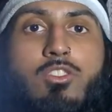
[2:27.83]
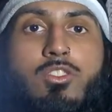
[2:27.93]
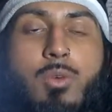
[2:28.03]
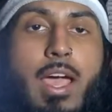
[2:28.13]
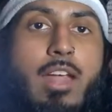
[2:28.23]

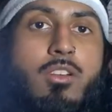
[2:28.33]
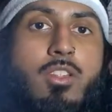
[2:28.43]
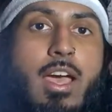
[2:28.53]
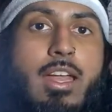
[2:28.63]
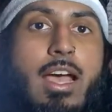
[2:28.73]
to handle
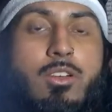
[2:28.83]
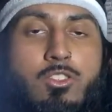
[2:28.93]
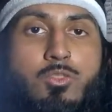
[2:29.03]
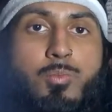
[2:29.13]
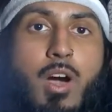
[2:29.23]
that, how to
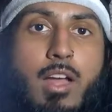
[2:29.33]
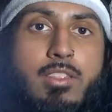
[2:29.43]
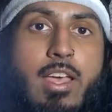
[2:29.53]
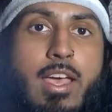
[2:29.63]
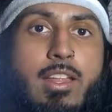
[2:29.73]
spot
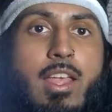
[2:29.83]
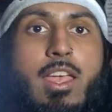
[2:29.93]
that,